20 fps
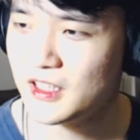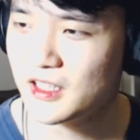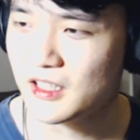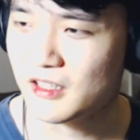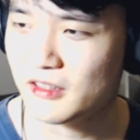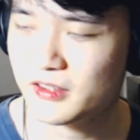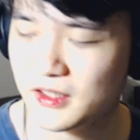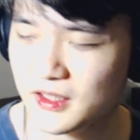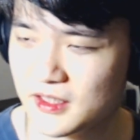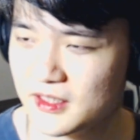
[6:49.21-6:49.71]
I
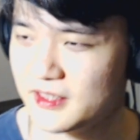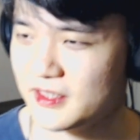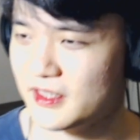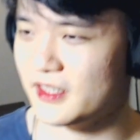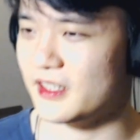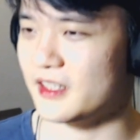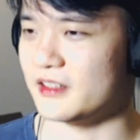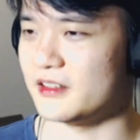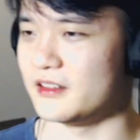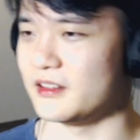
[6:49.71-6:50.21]
was gonna say
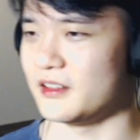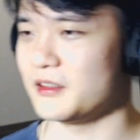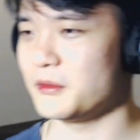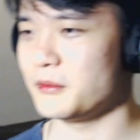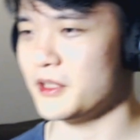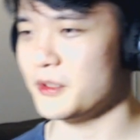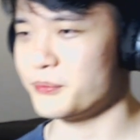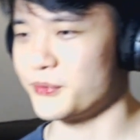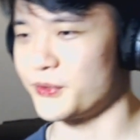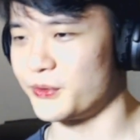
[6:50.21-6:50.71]
that their
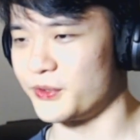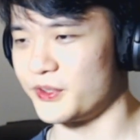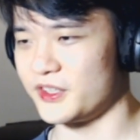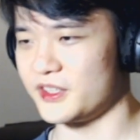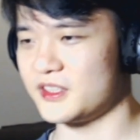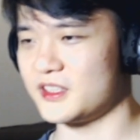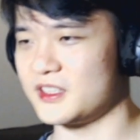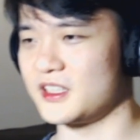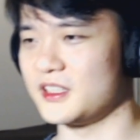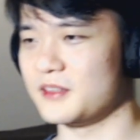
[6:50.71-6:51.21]
weaponry
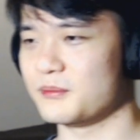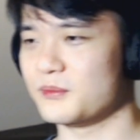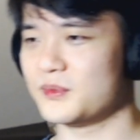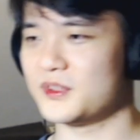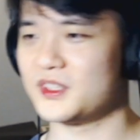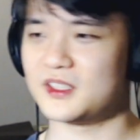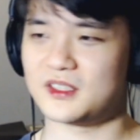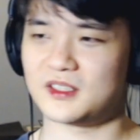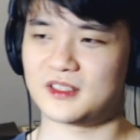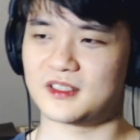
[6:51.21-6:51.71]

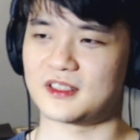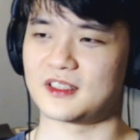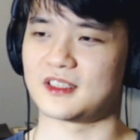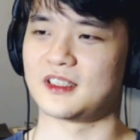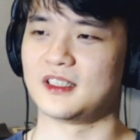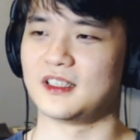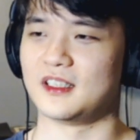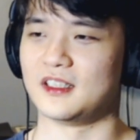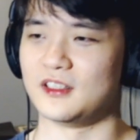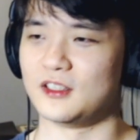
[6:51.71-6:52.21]
seems
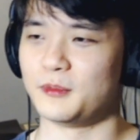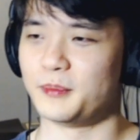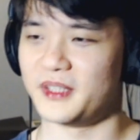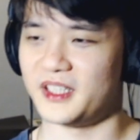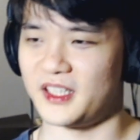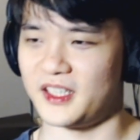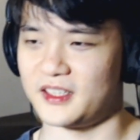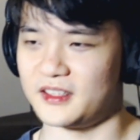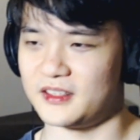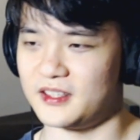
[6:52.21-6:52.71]
a little bit
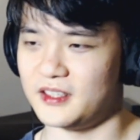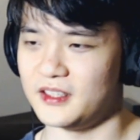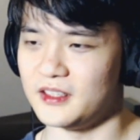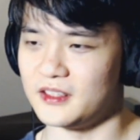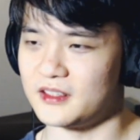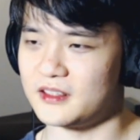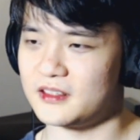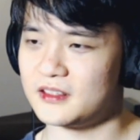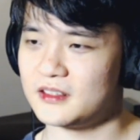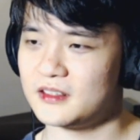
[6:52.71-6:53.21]

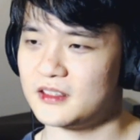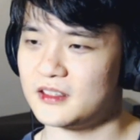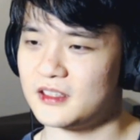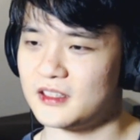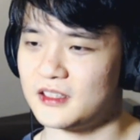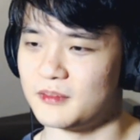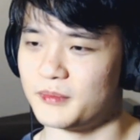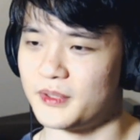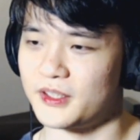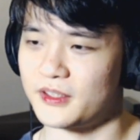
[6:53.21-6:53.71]
antique
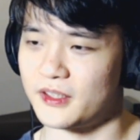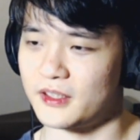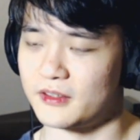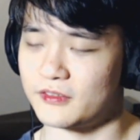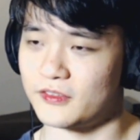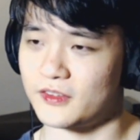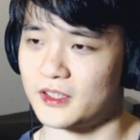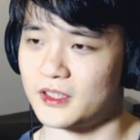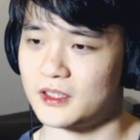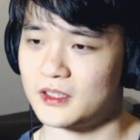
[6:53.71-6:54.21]
compared to
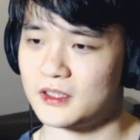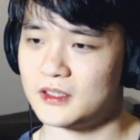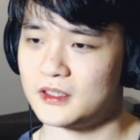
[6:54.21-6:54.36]
everything.